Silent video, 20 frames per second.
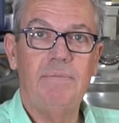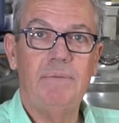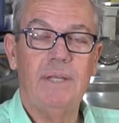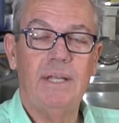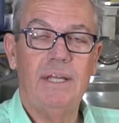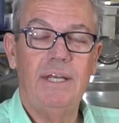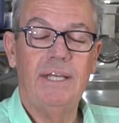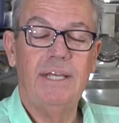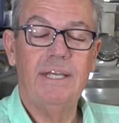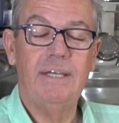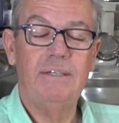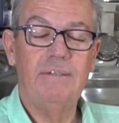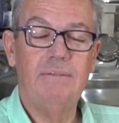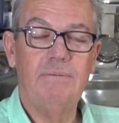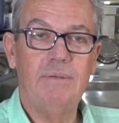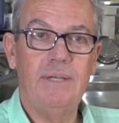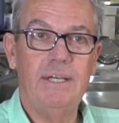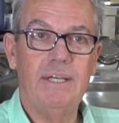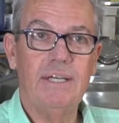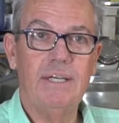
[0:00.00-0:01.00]

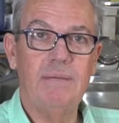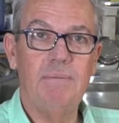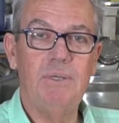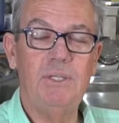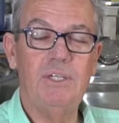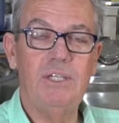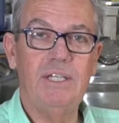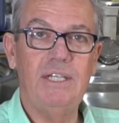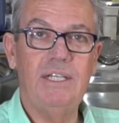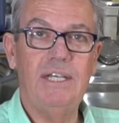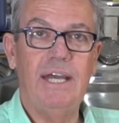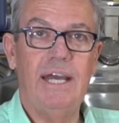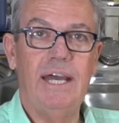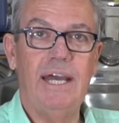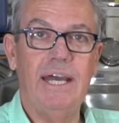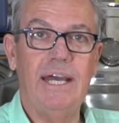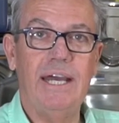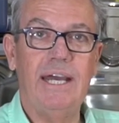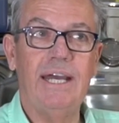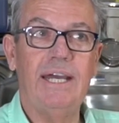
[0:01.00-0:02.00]
Liquor Commission,
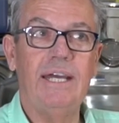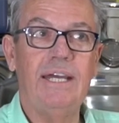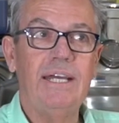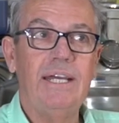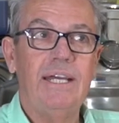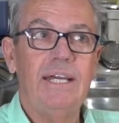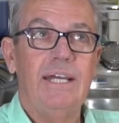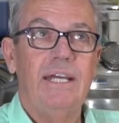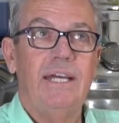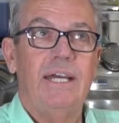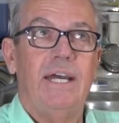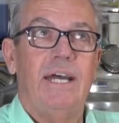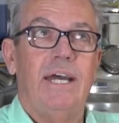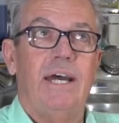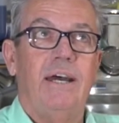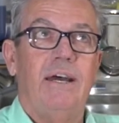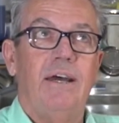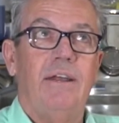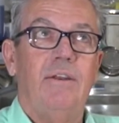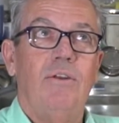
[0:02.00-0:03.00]

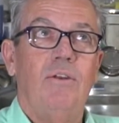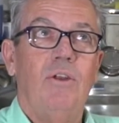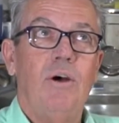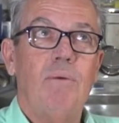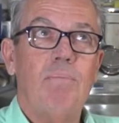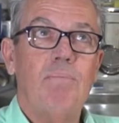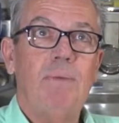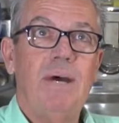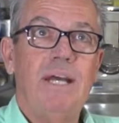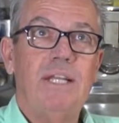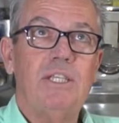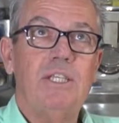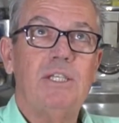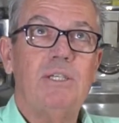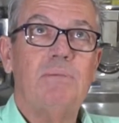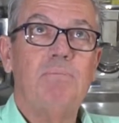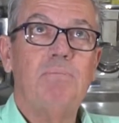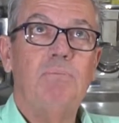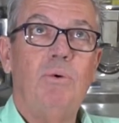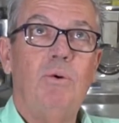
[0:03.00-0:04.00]
not
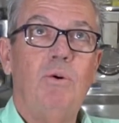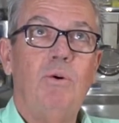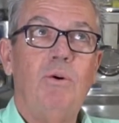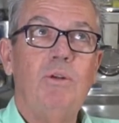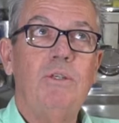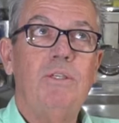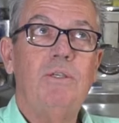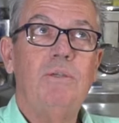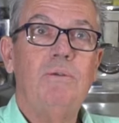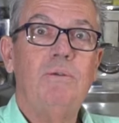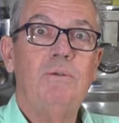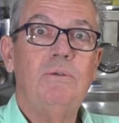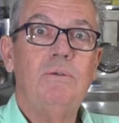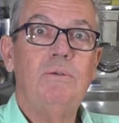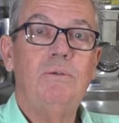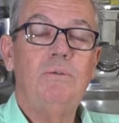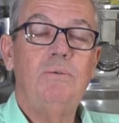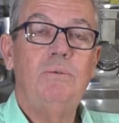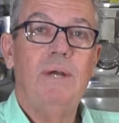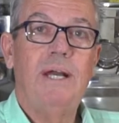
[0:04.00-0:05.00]
much more to
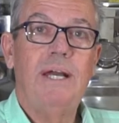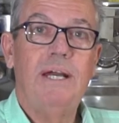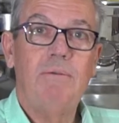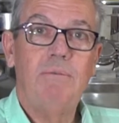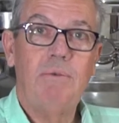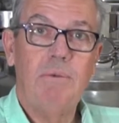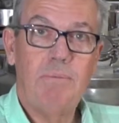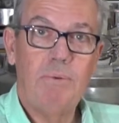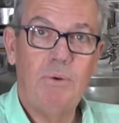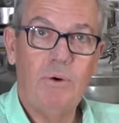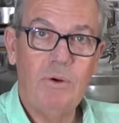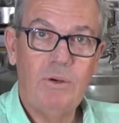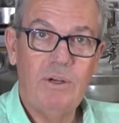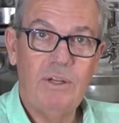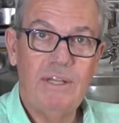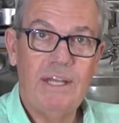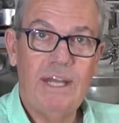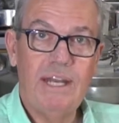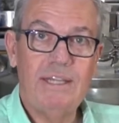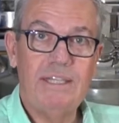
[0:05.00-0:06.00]
report
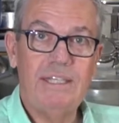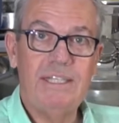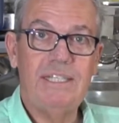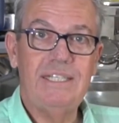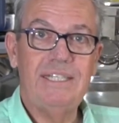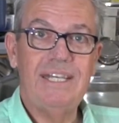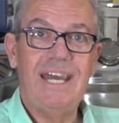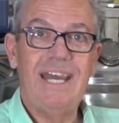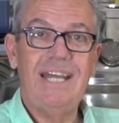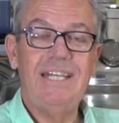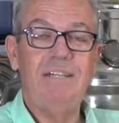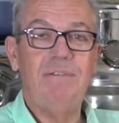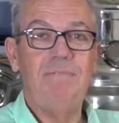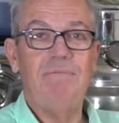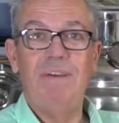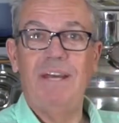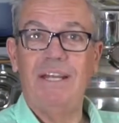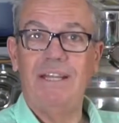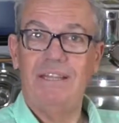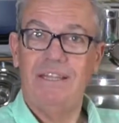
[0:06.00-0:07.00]
on that at this stage. In
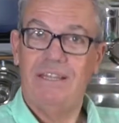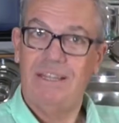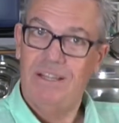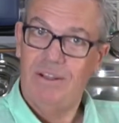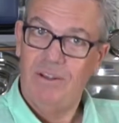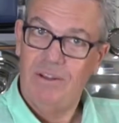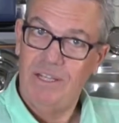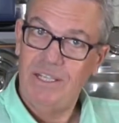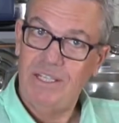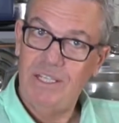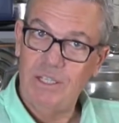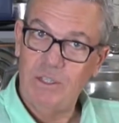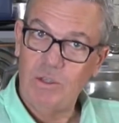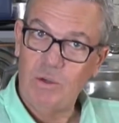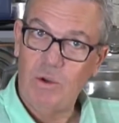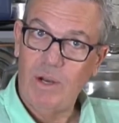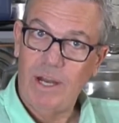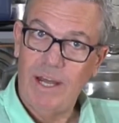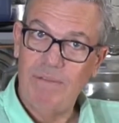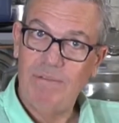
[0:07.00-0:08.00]
fact, this is
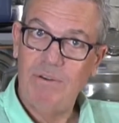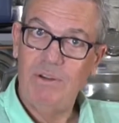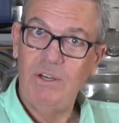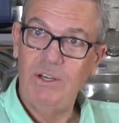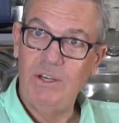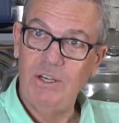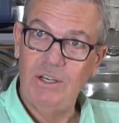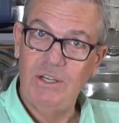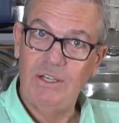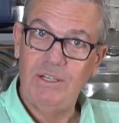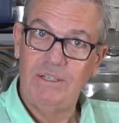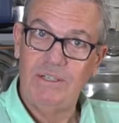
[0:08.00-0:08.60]
all I've heard.